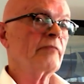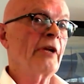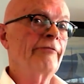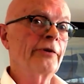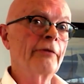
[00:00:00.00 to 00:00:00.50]

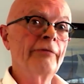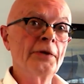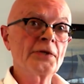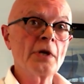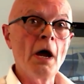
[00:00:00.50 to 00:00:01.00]
for the
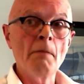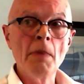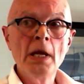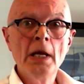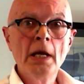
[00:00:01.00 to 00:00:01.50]
first time,
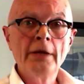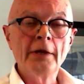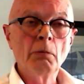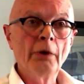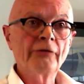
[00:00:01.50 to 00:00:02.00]

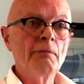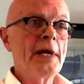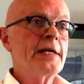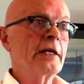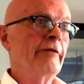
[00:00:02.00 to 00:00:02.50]
there was a
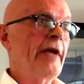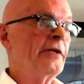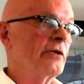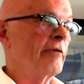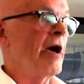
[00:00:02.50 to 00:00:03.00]
meeting of
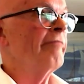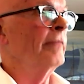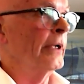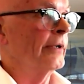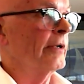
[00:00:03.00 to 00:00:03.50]
heads of
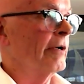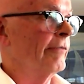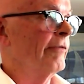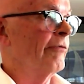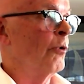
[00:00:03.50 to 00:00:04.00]
government of
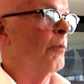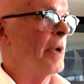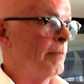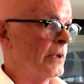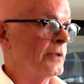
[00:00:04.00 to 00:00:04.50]
the four
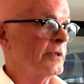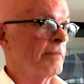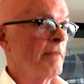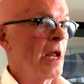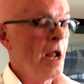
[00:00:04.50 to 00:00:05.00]
members.
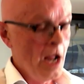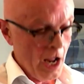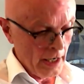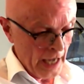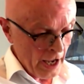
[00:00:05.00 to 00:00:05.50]

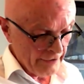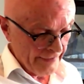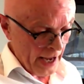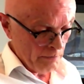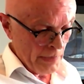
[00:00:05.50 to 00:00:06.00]
And out of
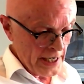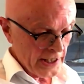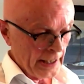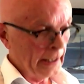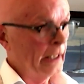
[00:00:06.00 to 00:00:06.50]
that
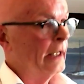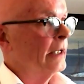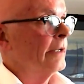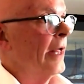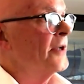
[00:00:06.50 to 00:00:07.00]
meeting,
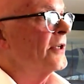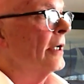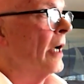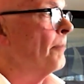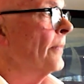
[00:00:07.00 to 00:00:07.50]
they
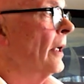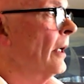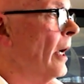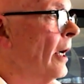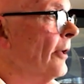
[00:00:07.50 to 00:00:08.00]
set up
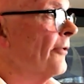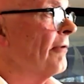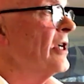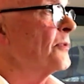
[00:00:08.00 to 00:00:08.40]
three